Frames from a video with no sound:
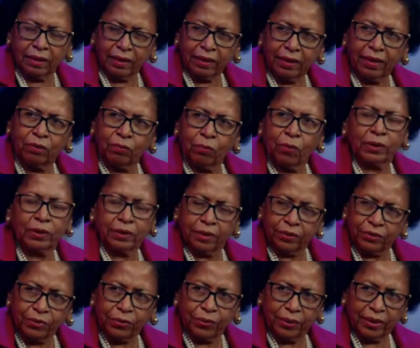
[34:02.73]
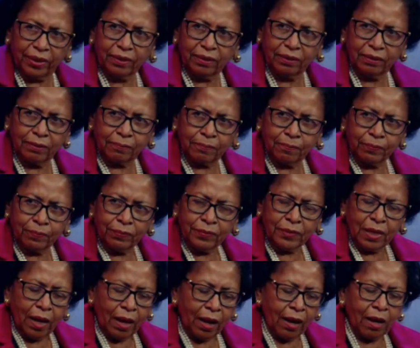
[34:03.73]
in what they're doing,
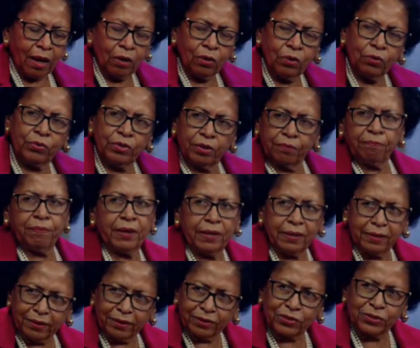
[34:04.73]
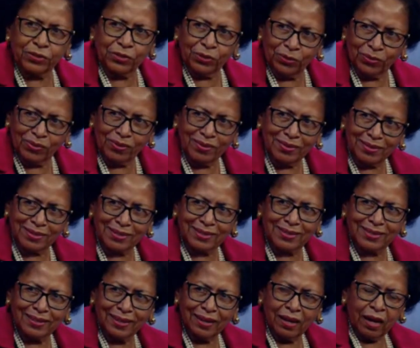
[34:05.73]
uh, who defend their students,
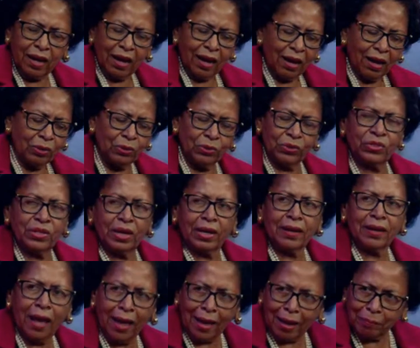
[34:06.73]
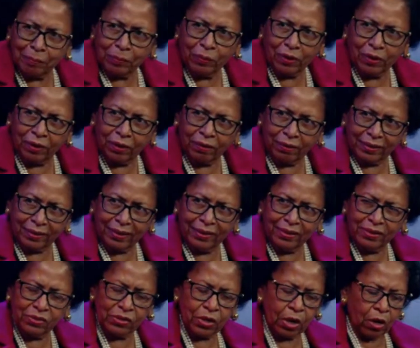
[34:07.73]
mm-hmm. who set high
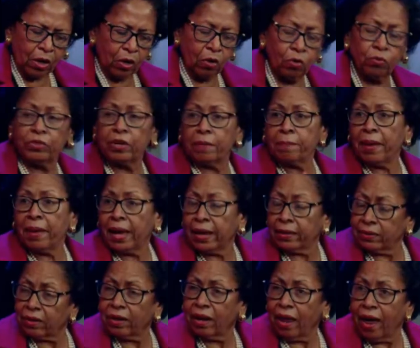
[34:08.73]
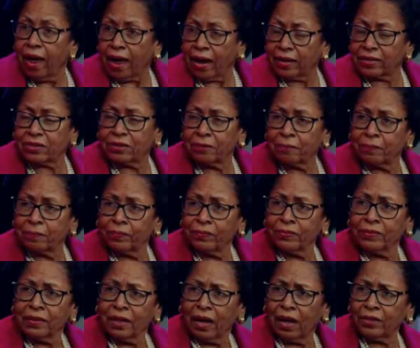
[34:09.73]
priorities, who demand a lot. Right.
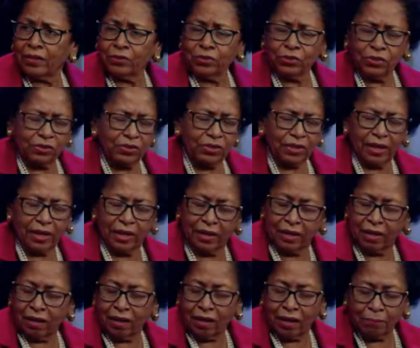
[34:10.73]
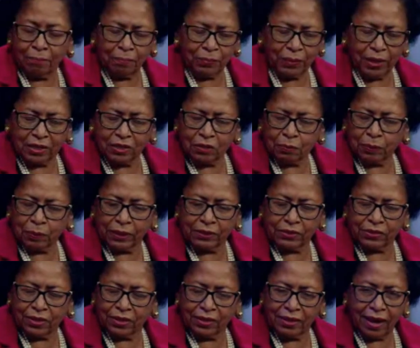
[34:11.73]
I used to say um, as
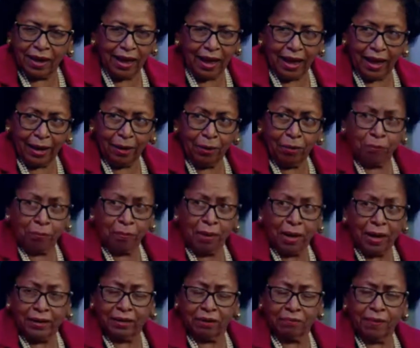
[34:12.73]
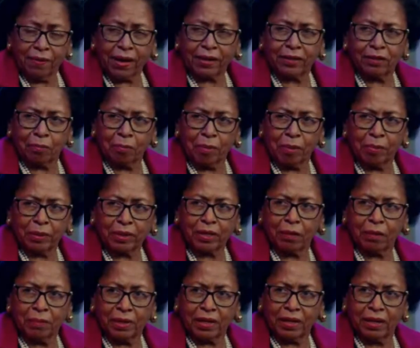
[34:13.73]
president, I don't mind a faculty member
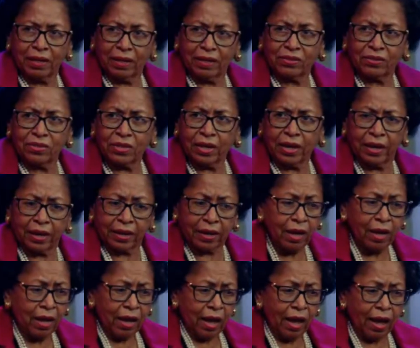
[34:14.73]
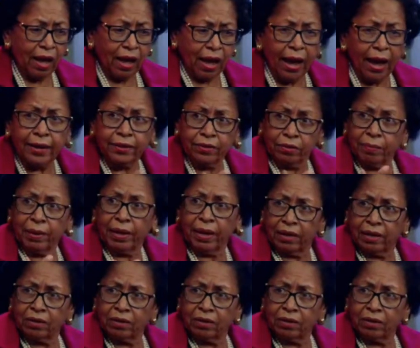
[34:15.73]
coming in and saying, I demand